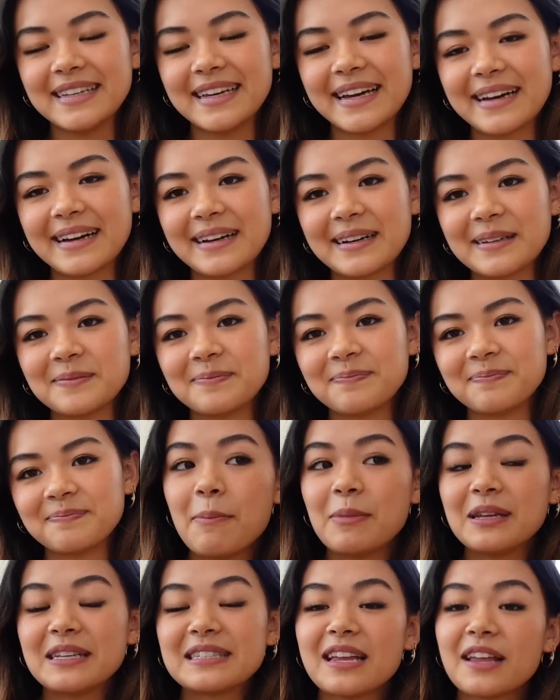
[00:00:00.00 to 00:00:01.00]
Yeah,
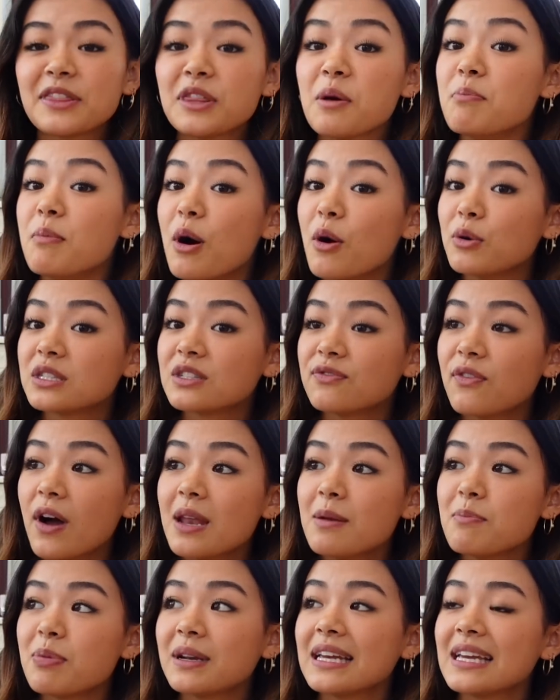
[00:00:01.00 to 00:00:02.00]
I mean, it's not the most
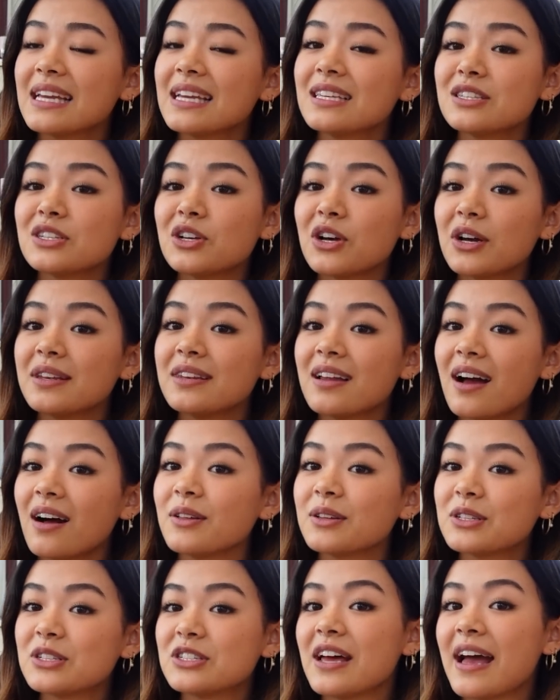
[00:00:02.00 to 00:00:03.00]
fun, but it is good
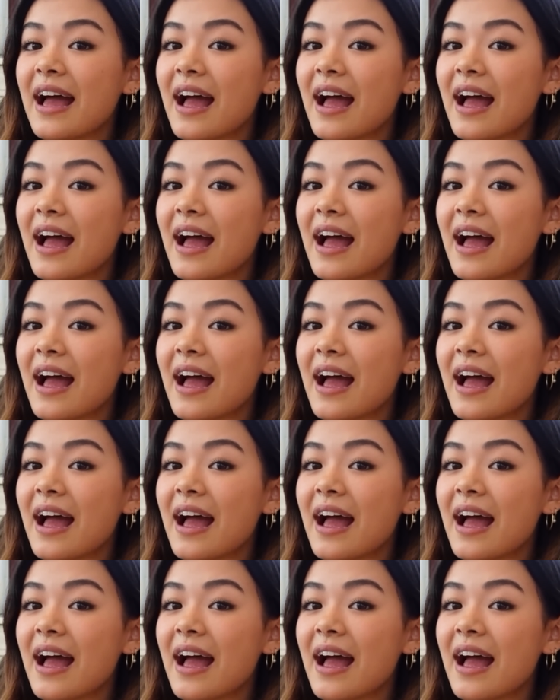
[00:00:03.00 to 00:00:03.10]
knowledge to